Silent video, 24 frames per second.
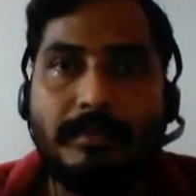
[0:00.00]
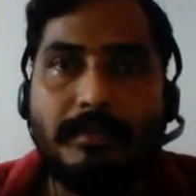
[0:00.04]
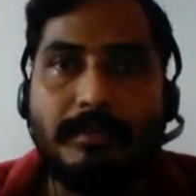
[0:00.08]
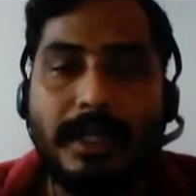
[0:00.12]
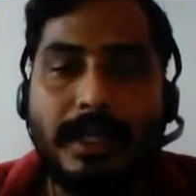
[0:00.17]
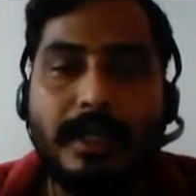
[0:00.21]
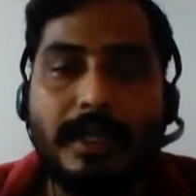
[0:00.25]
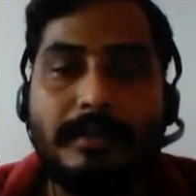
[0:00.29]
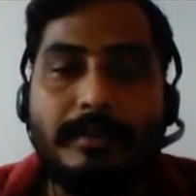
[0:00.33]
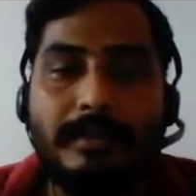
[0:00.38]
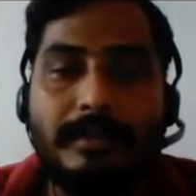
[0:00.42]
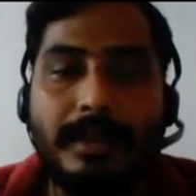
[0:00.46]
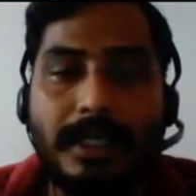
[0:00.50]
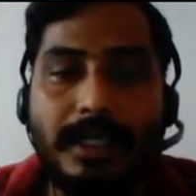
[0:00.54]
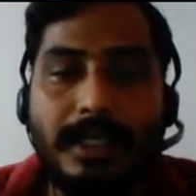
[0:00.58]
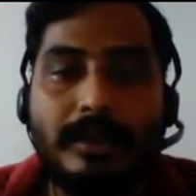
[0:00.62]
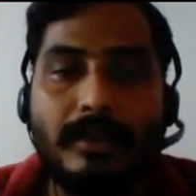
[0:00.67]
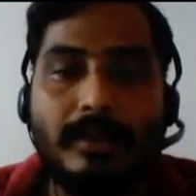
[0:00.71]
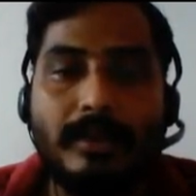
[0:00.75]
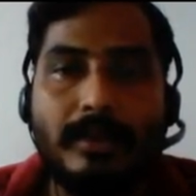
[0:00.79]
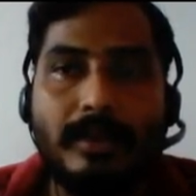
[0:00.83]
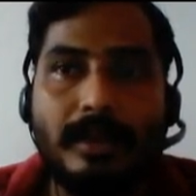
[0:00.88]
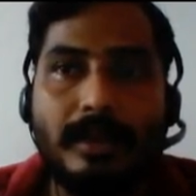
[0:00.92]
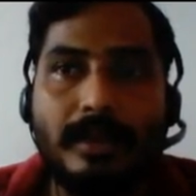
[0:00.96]
play a big
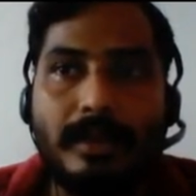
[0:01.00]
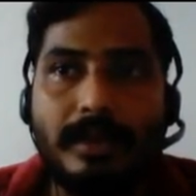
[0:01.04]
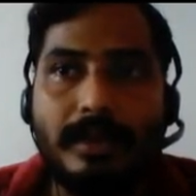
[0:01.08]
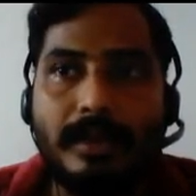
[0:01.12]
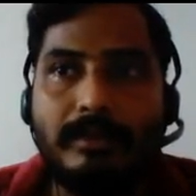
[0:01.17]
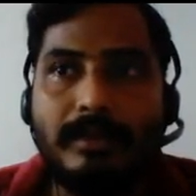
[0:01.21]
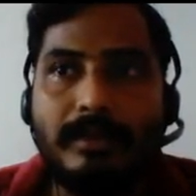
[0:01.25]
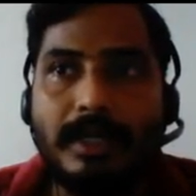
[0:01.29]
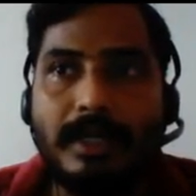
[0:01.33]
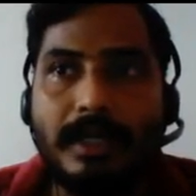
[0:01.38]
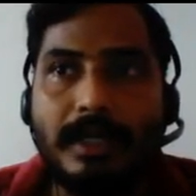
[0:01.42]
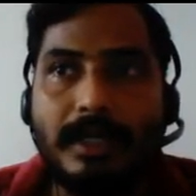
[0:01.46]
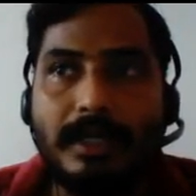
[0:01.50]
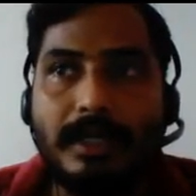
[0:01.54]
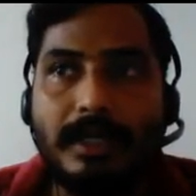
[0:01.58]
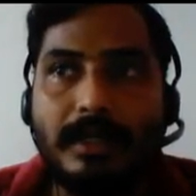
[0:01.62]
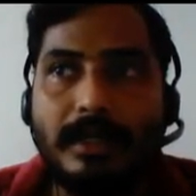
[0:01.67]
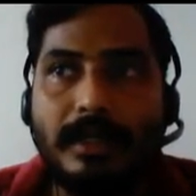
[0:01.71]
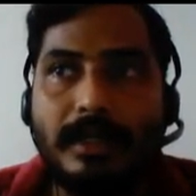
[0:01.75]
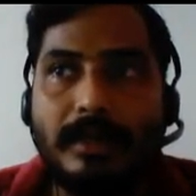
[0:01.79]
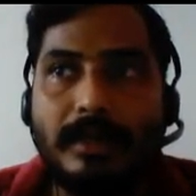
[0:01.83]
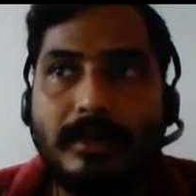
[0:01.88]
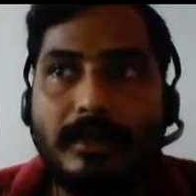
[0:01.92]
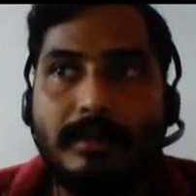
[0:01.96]
role, even not
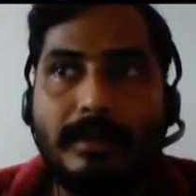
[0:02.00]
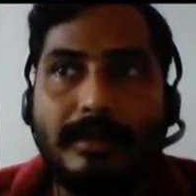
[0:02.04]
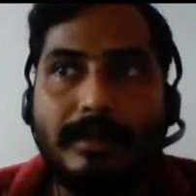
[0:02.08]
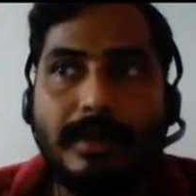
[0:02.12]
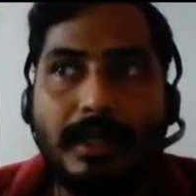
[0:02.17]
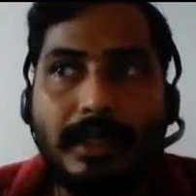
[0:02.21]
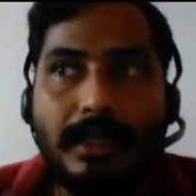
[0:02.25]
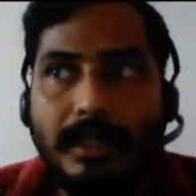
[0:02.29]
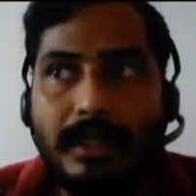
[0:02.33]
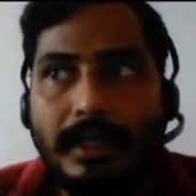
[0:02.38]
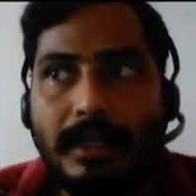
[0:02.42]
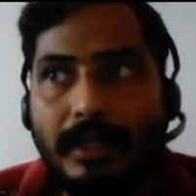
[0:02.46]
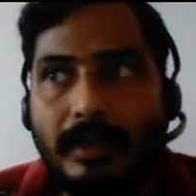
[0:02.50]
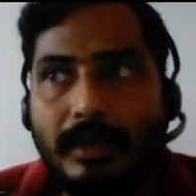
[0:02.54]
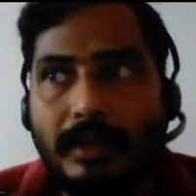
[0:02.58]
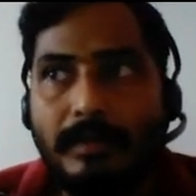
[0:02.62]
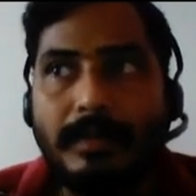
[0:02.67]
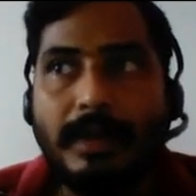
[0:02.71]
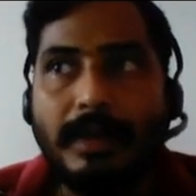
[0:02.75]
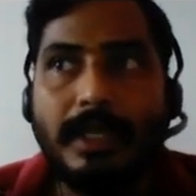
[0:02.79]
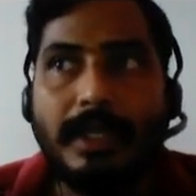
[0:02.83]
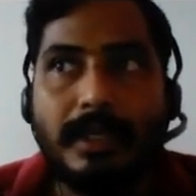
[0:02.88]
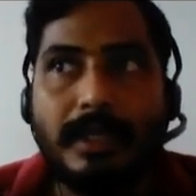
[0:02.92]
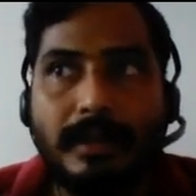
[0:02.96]
in automobile, in
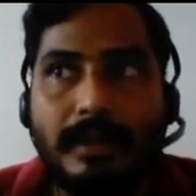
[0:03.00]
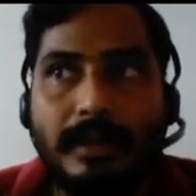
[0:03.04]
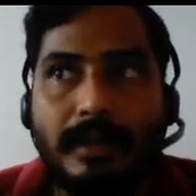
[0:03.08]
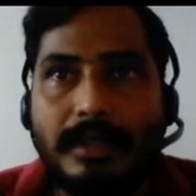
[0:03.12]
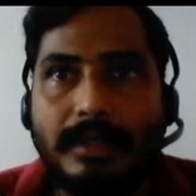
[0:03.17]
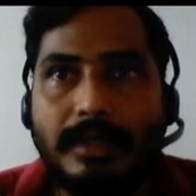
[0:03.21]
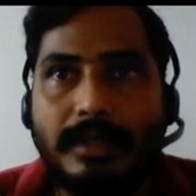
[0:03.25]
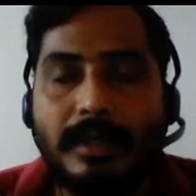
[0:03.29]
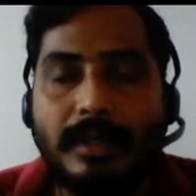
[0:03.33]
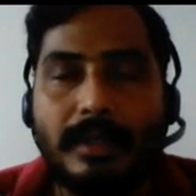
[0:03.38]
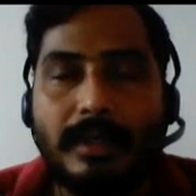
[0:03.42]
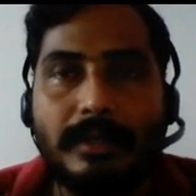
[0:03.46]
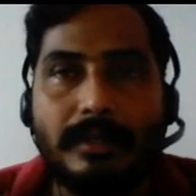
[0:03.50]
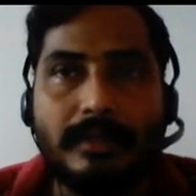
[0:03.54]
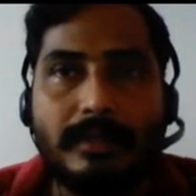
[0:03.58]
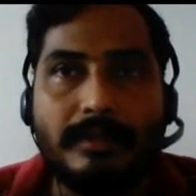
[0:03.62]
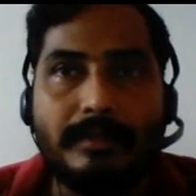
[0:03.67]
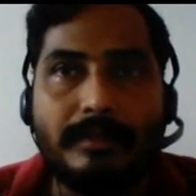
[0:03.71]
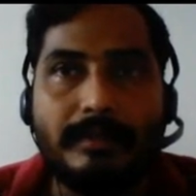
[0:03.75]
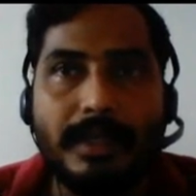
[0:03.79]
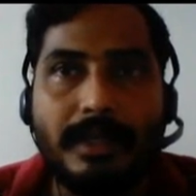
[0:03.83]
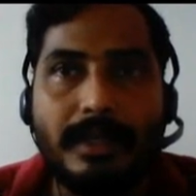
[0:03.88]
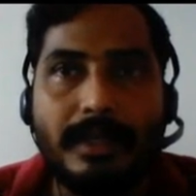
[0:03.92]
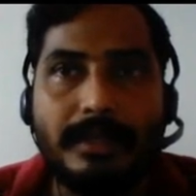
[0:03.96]
aeroplane industry
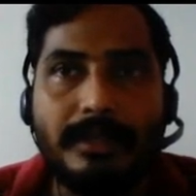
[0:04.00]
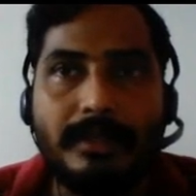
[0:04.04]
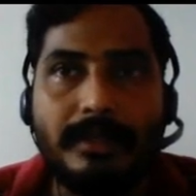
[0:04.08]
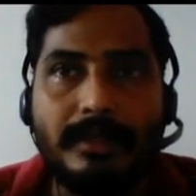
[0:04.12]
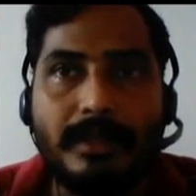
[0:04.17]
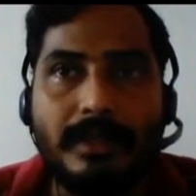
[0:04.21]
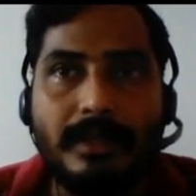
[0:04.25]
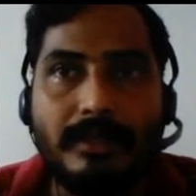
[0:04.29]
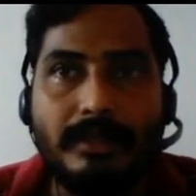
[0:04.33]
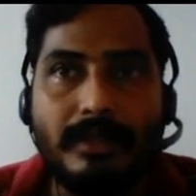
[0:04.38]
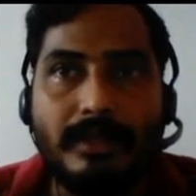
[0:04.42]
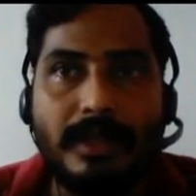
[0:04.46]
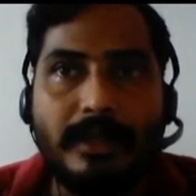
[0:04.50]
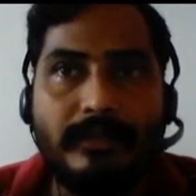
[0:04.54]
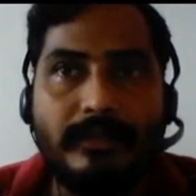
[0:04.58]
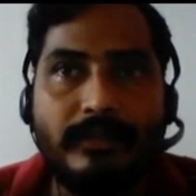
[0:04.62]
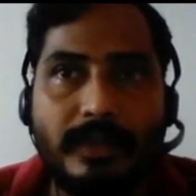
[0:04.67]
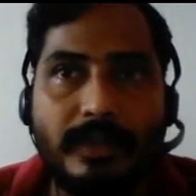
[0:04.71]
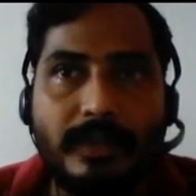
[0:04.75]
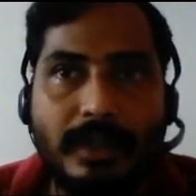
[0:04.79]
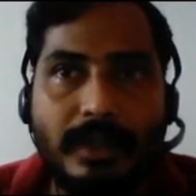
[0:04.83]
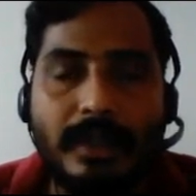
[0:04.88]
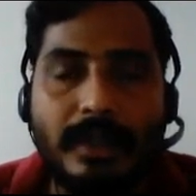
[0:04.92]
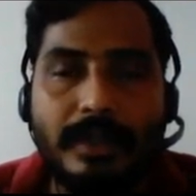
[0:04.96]
also, because you have to
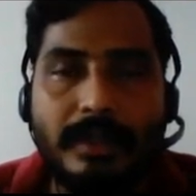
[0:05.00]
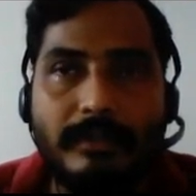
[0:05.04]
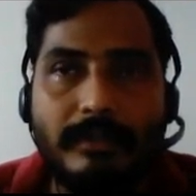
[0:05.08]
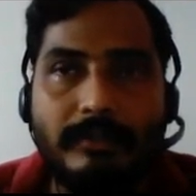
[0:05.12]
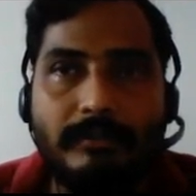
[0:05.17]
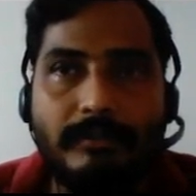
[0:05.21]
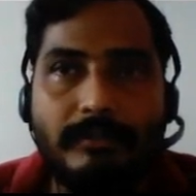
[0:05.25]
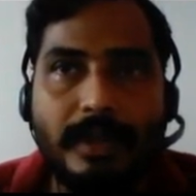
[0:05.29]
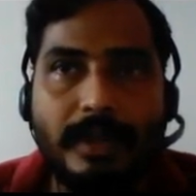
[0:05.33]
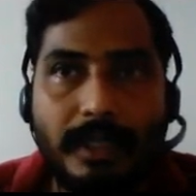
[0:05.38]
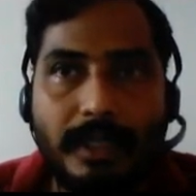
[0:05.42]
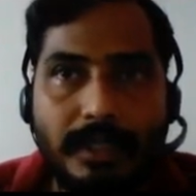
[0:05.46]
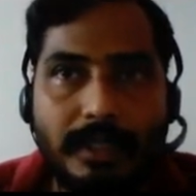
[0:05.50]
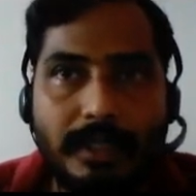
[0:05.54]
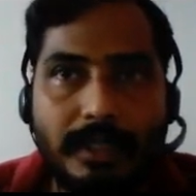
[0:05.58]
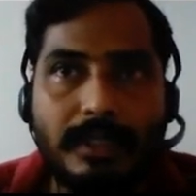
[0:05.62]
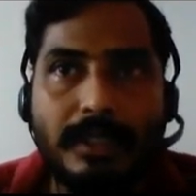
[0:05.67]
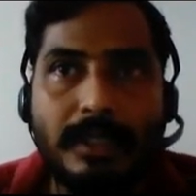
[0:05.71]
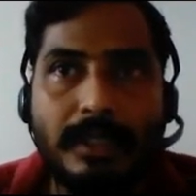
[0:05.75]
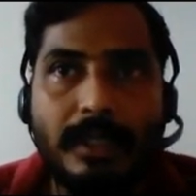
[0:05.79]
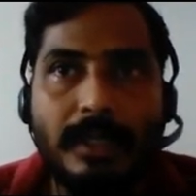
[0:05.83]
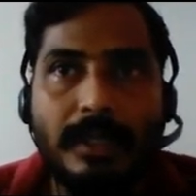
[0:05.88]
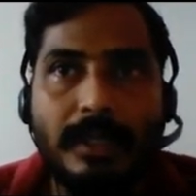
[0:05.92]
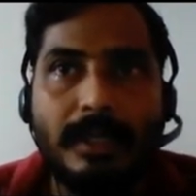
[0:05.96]
lift a lot of weight
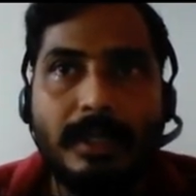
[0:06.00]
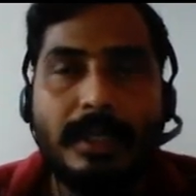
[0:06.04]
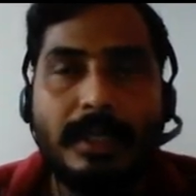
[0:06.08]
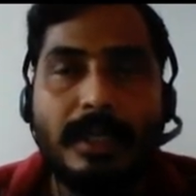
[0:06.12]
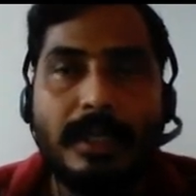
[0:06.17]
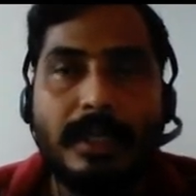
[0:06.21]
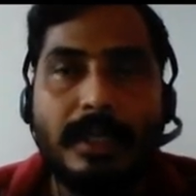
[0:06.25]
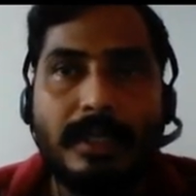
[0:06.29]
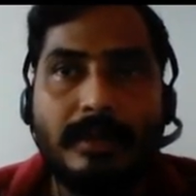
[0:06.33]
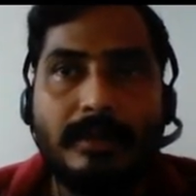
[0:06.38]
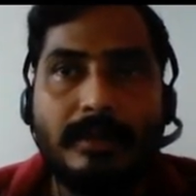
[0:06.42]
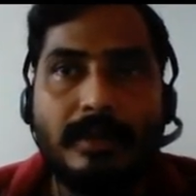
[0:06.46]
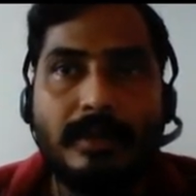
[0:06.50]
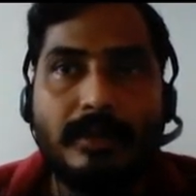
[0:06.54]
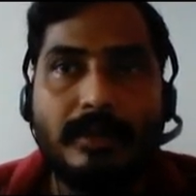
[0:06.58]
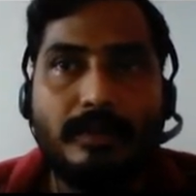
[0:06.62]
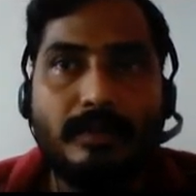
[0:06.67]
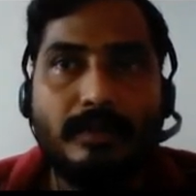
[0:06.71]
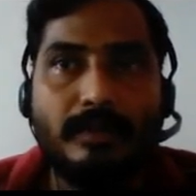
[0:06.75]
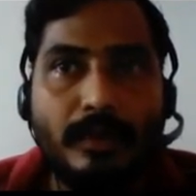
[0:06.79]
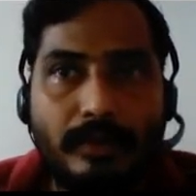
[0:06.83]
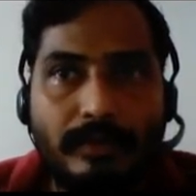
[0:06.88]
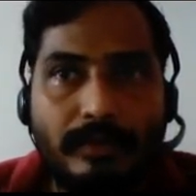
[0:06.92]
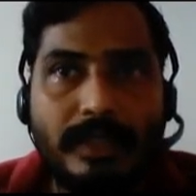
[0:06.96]
and you have
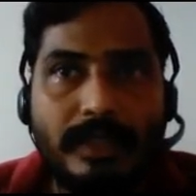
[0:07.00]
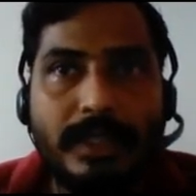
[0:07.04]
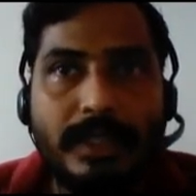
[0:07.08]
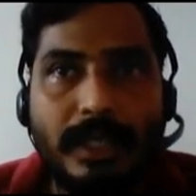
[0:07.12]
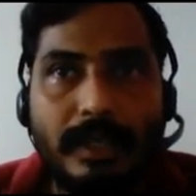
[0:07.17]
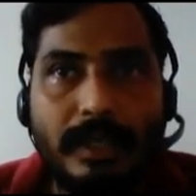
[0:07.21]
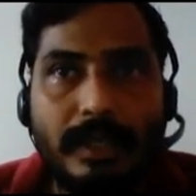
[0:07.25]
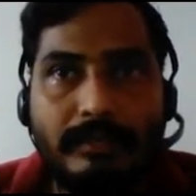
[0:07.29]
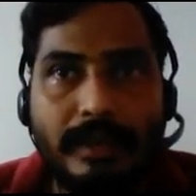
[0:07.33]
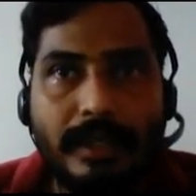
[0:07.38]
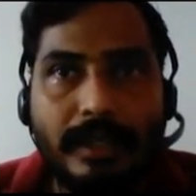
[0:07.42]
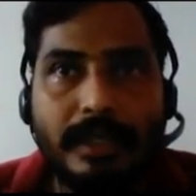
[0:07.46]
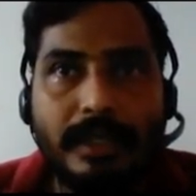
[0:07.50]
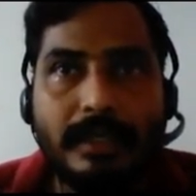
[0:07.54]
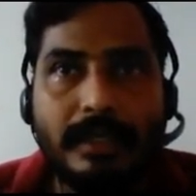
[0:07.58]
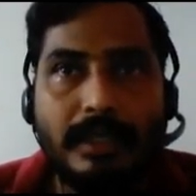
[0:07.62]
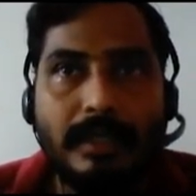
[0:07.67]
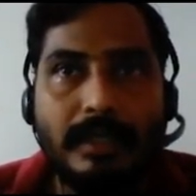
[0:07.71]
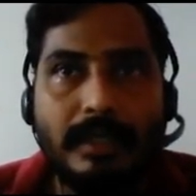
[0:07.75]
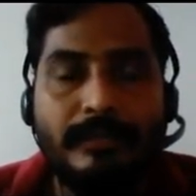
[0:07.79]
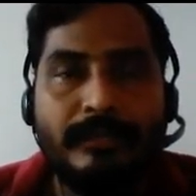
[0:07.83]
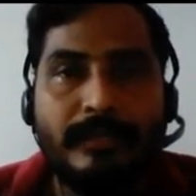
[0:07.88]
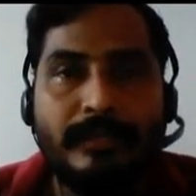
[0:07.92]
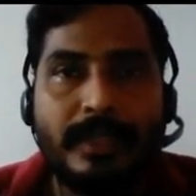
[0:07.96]
to move with that weight.